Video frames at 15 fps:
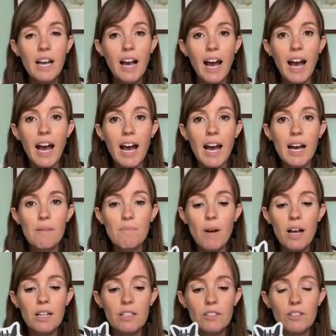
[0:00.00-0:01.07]

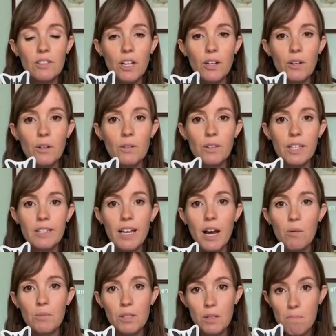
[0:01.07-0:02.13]
And so this
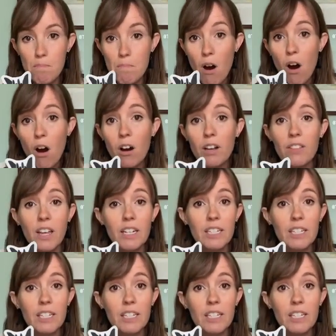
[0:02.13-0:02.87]
helps them mark their